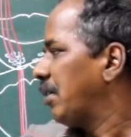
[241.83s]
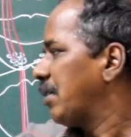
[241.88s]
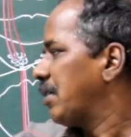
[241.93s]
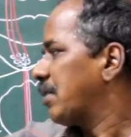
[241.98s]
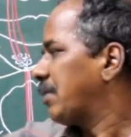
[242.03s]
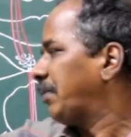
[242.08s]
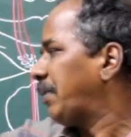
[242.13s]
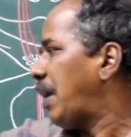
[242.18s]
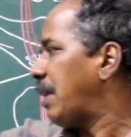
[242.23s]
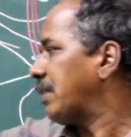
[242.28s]

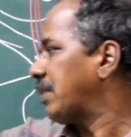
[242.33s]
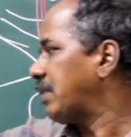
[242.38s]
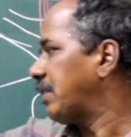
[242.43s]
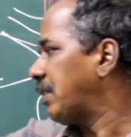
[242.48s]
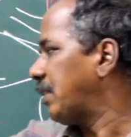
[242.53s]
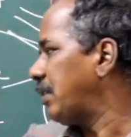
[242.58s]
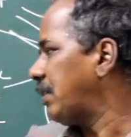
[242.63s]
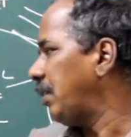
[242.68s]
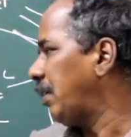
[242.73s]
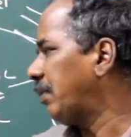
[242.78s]

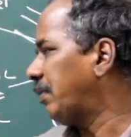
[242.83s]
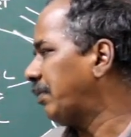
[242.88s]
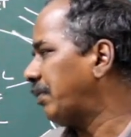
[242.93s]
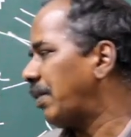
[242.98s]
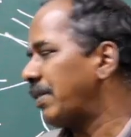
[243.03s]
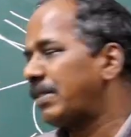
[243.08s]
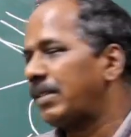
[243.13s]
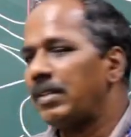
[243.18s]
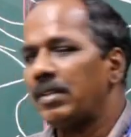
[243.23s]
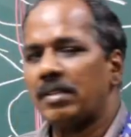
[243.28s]
Spasticity of
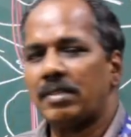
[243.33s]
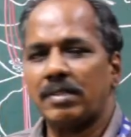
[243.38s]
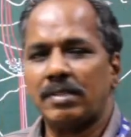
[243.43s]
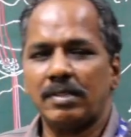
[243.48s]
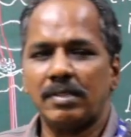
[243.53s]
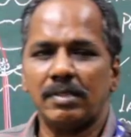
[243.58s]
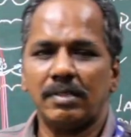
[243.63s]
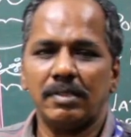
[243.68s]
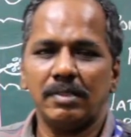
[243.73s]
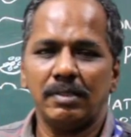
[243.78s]

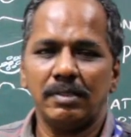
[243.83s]
muscles